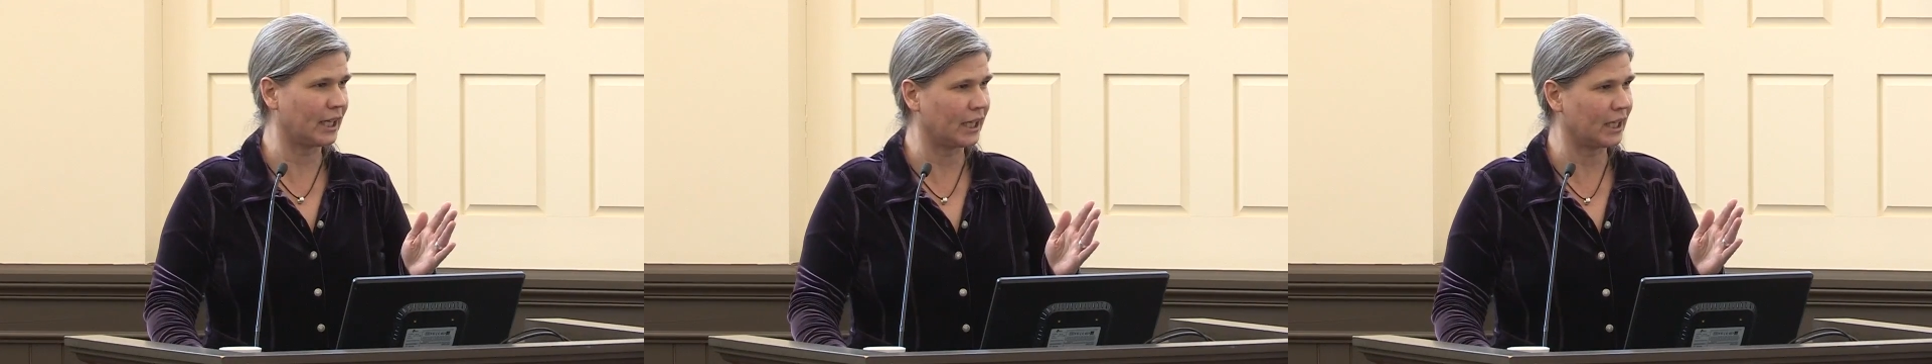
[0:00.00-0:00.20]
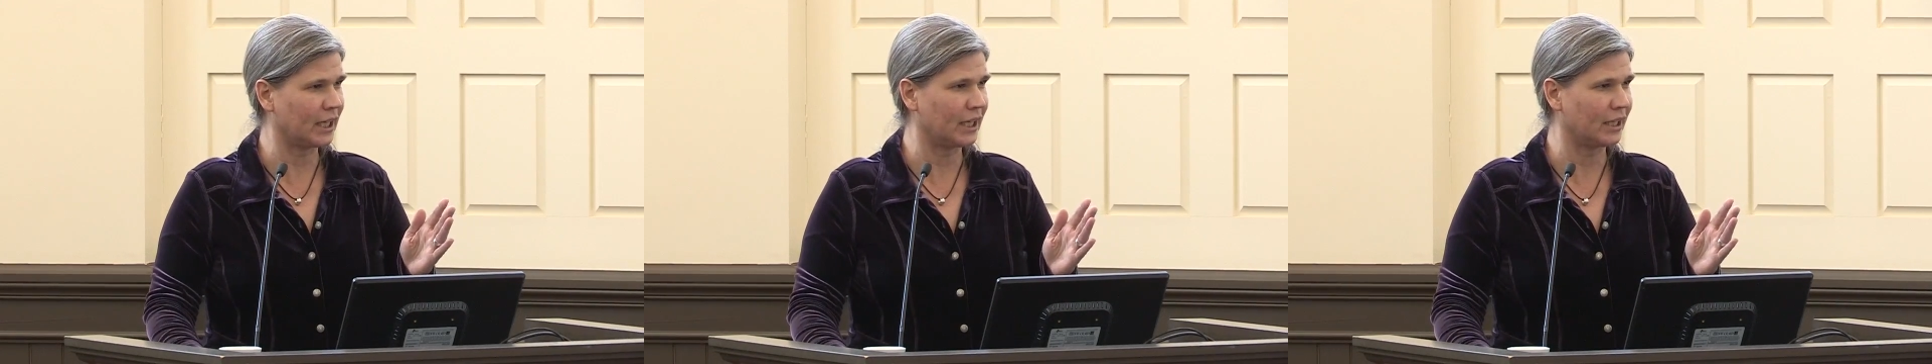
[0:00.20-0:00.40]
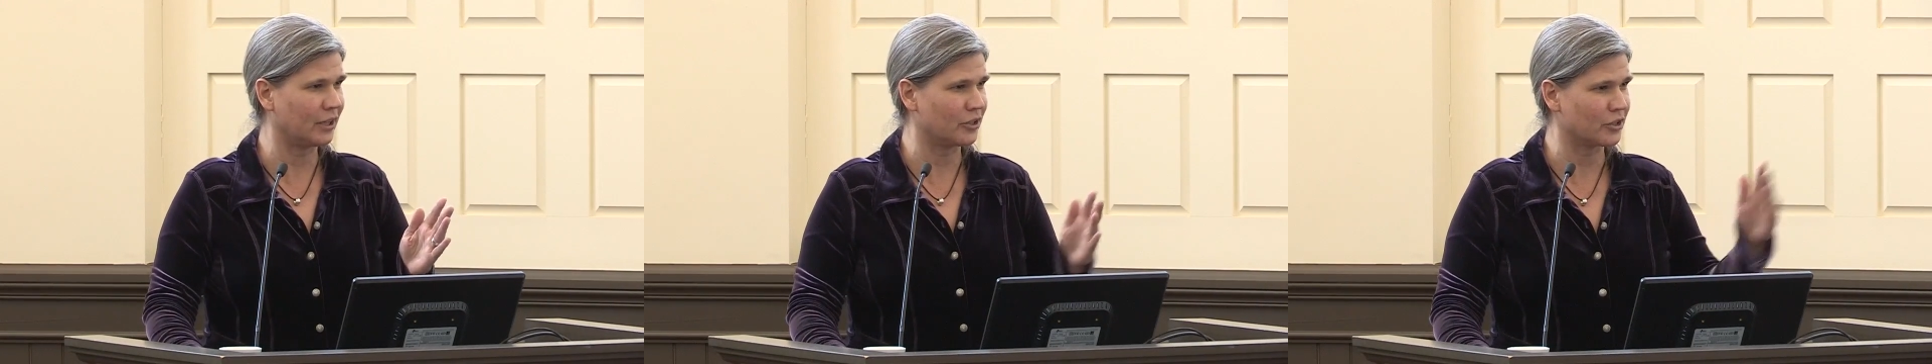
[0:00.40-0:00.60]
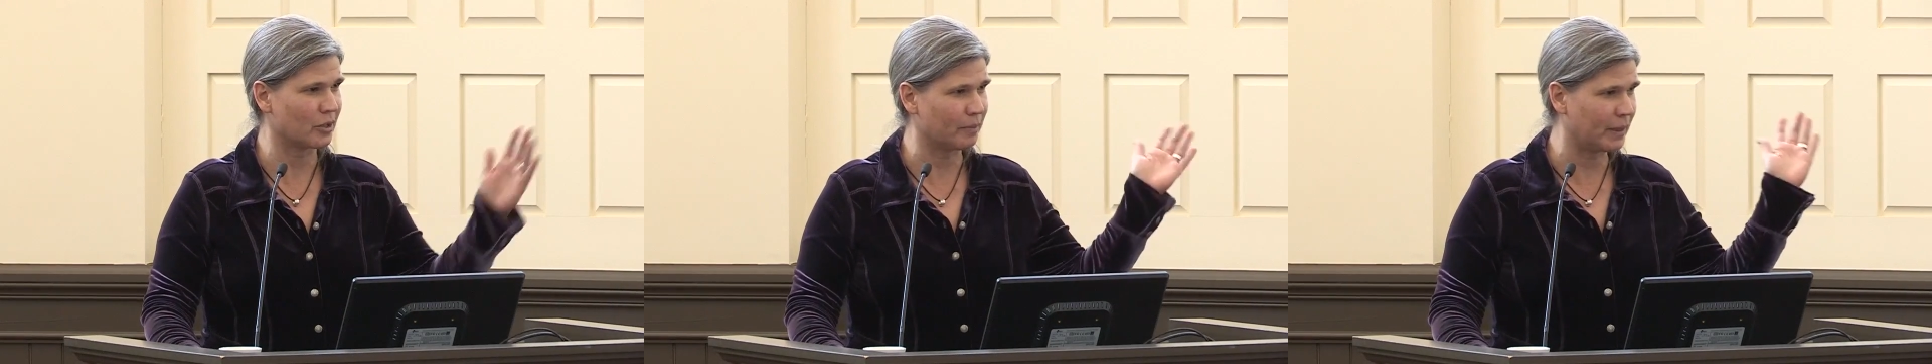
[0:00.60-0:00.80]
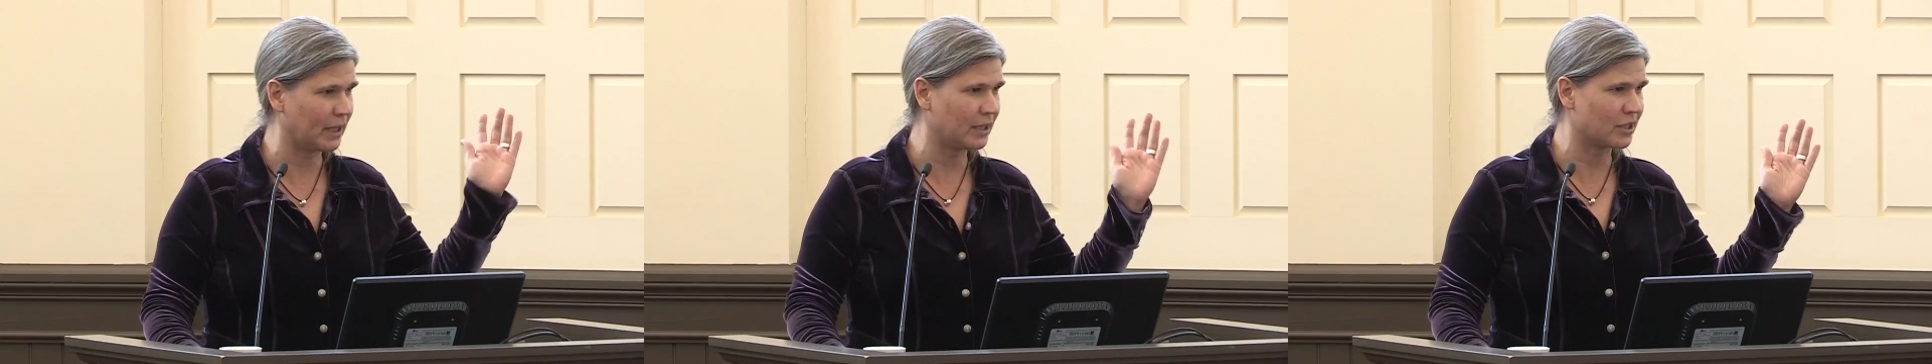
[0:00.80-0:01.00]
in and there's a
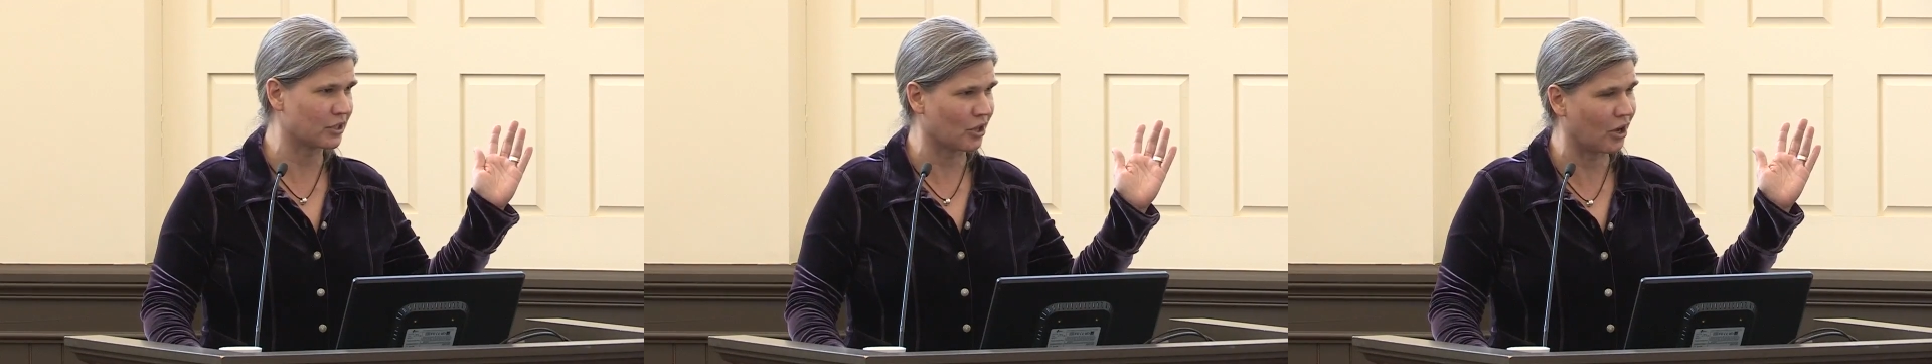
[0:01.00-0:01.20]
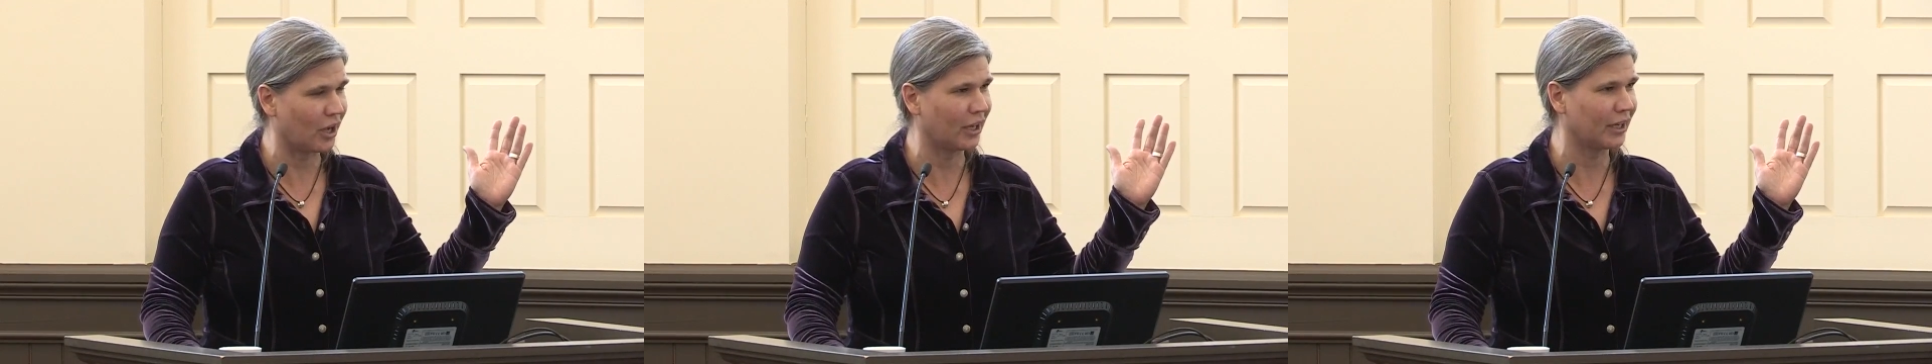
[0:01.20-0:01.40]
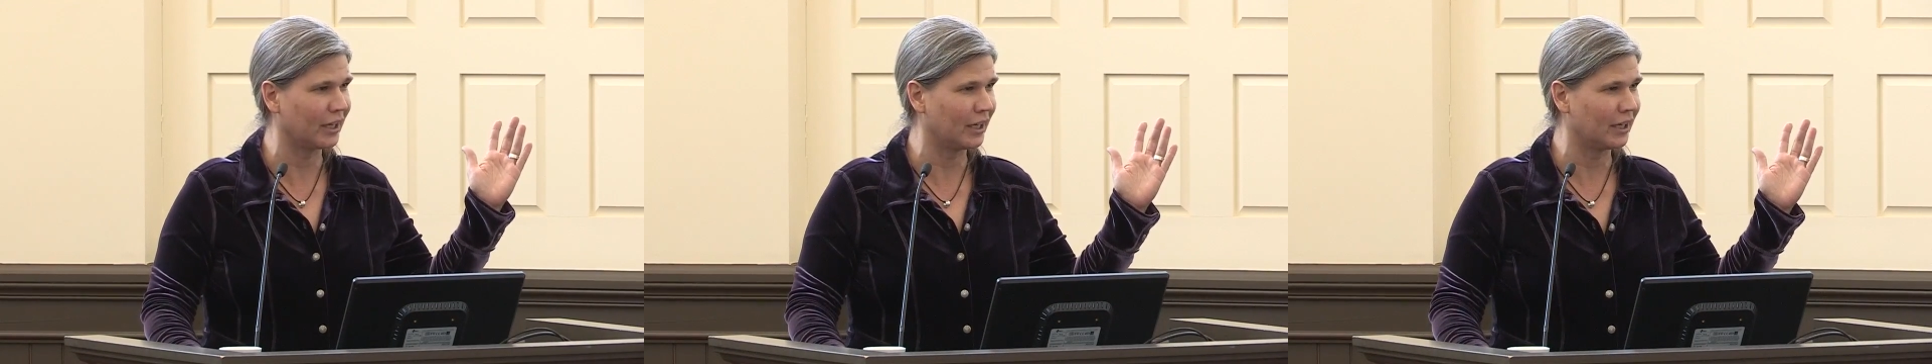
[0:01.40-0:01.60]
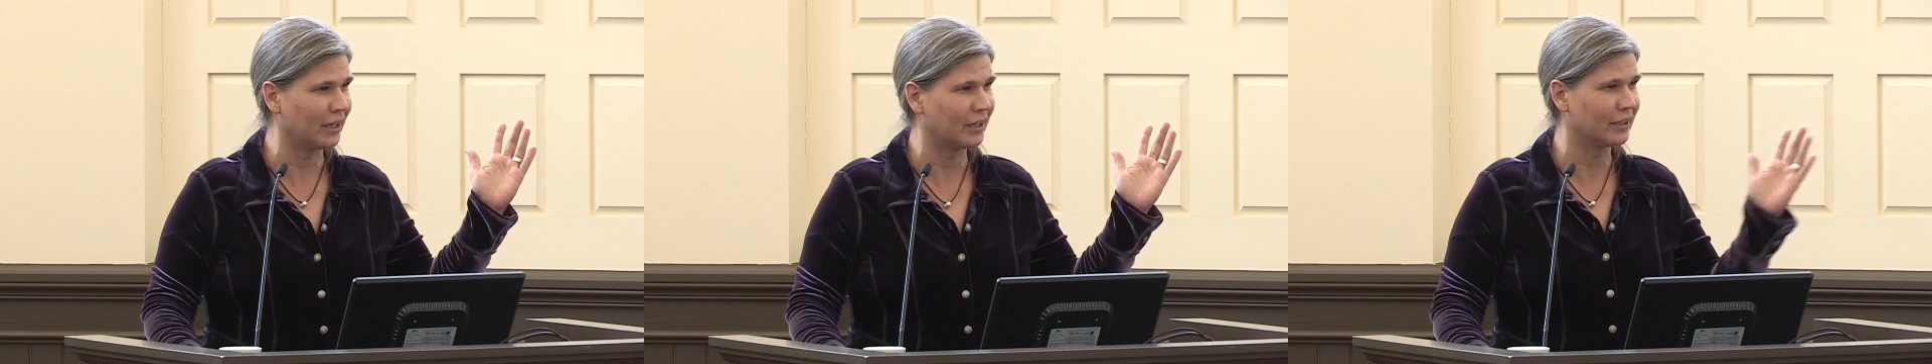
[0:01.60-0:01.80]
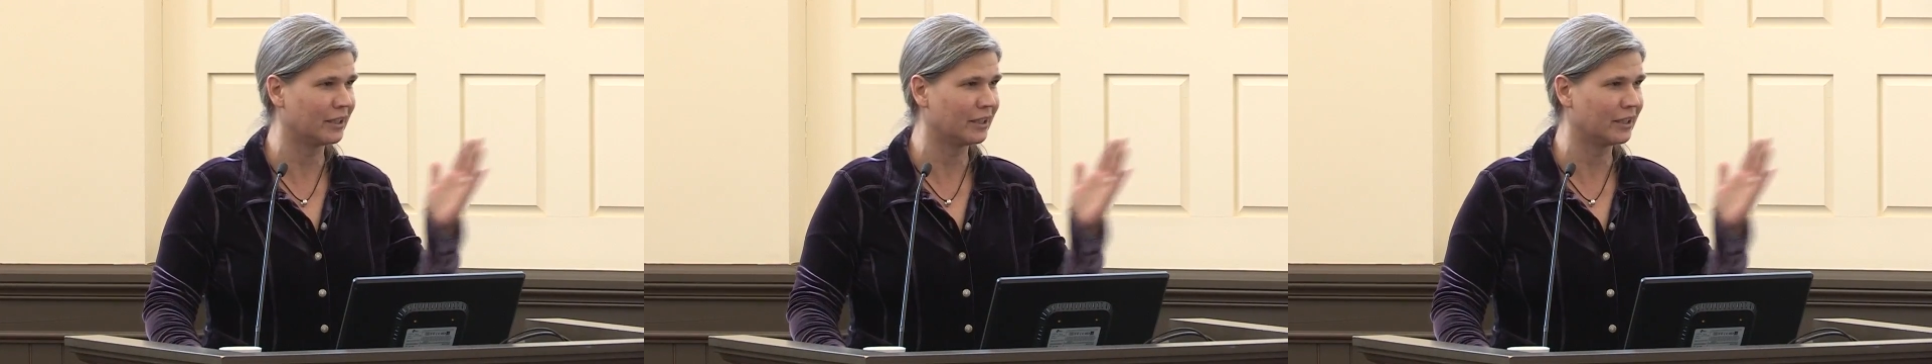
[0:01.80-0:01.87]
big sign,